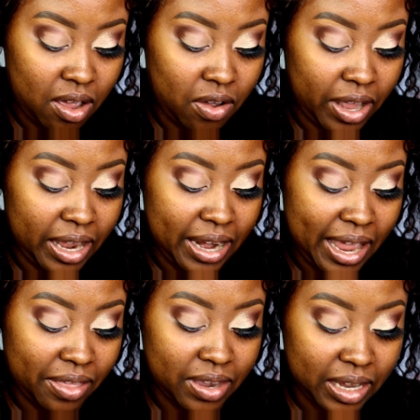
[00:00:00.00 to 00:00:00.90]
Okay,
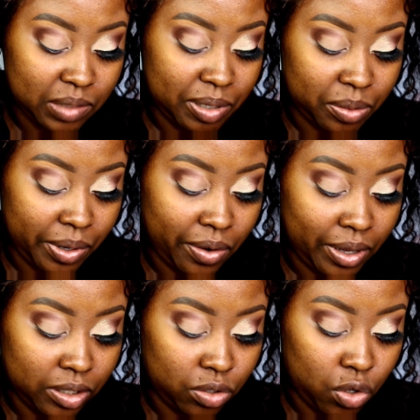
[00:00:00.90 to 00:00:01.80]
now the next brush we're
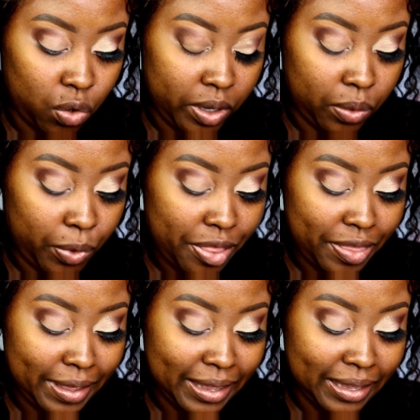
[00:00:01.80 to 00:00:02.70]
going to go in with
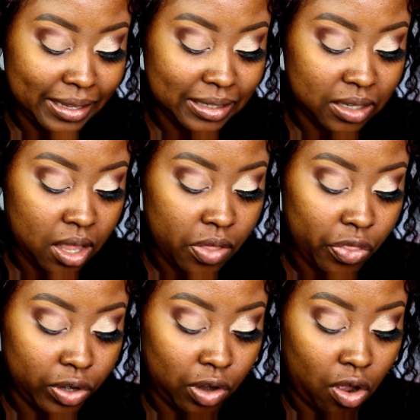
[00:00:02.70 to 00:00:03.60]
is
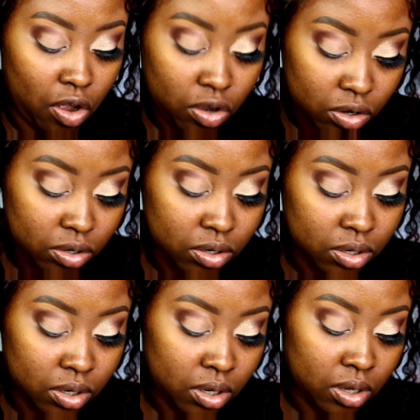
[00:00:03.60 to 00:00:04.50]
the long,
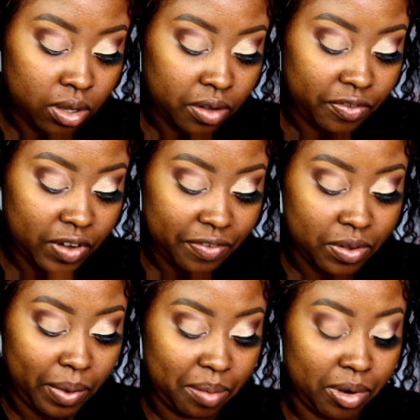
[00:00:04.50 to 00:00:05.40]

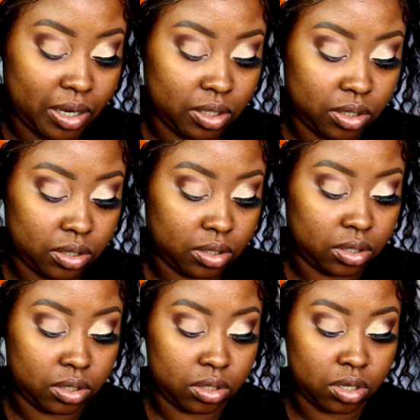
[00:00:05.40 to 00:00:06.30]
fluffy white brush.
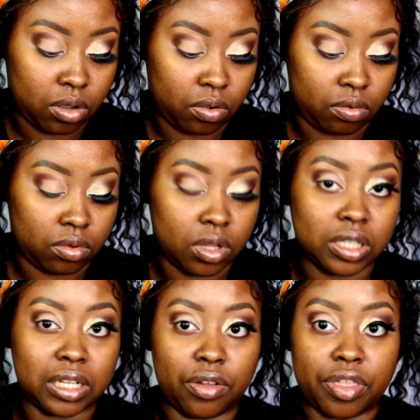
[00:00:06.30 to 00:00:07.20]
So
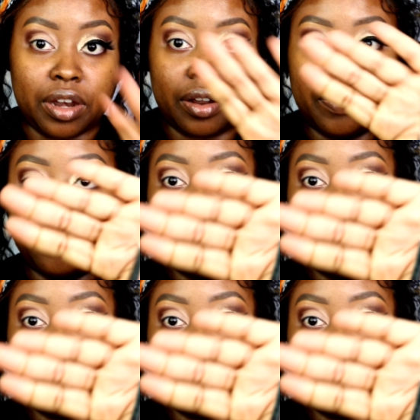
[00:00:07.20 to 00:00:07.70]
it's a little thinner,